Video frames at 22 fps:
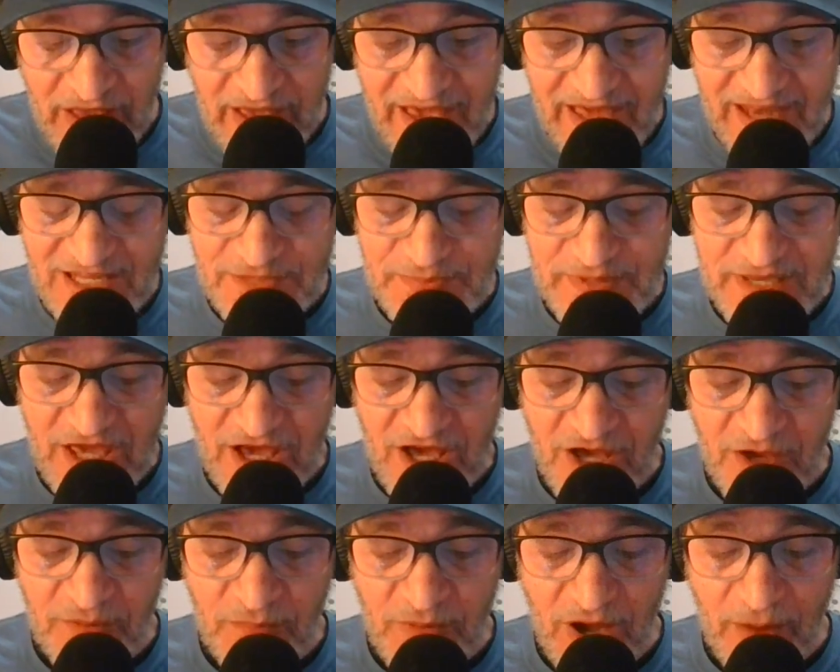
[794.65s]
and has
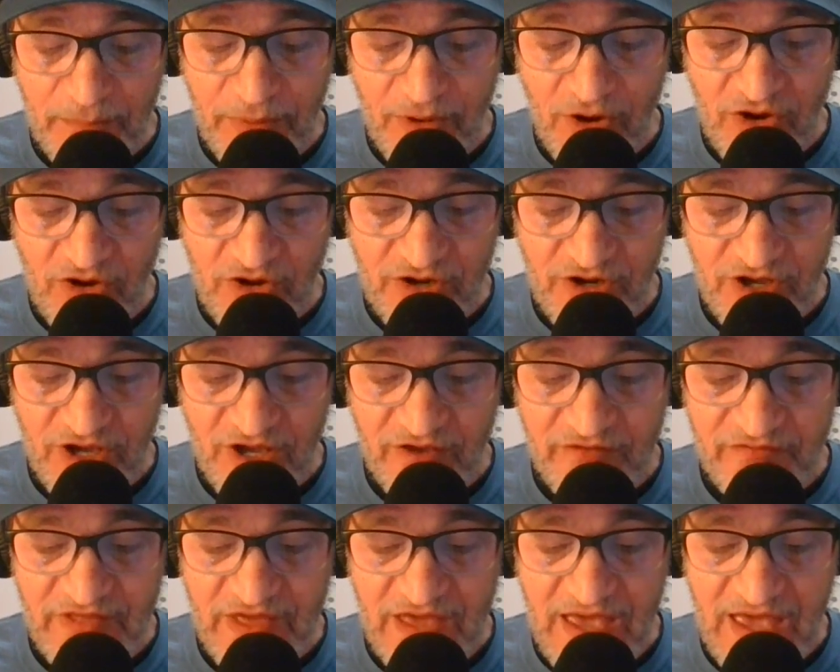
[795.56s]
become a part
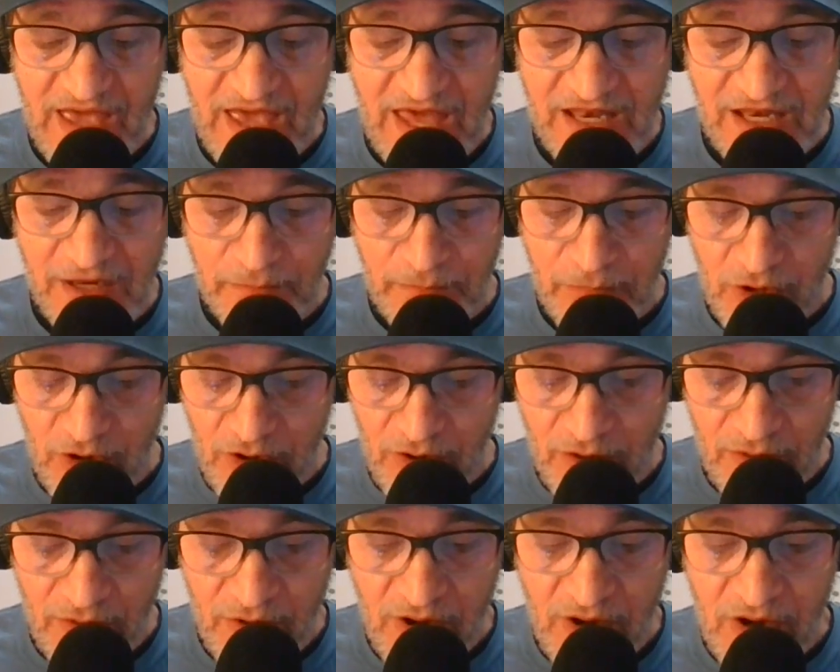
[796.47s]
of the
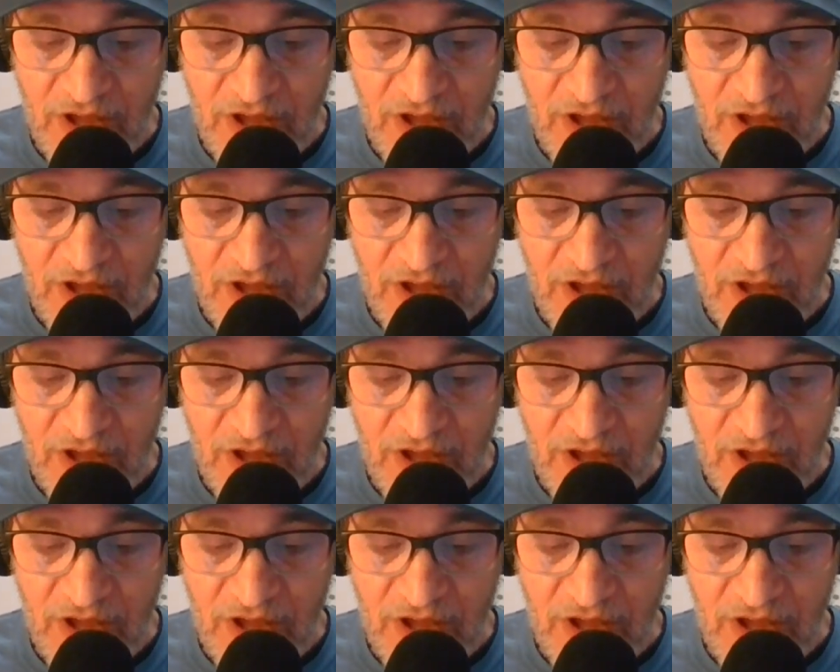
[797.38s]
Edinburgh